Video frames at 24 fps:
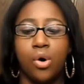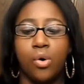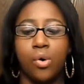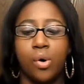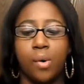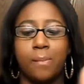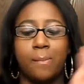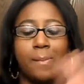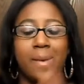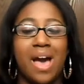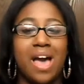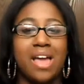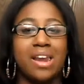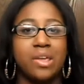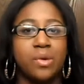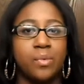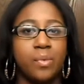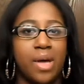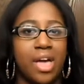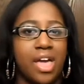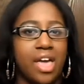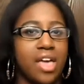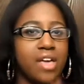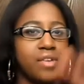or
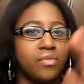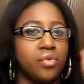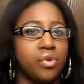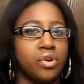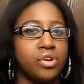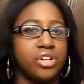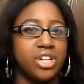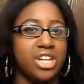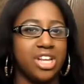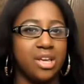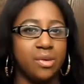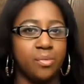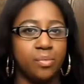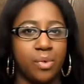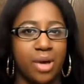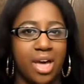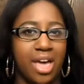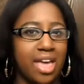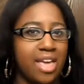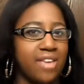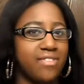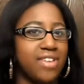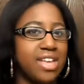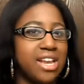body wave or deep
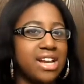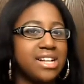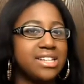wave,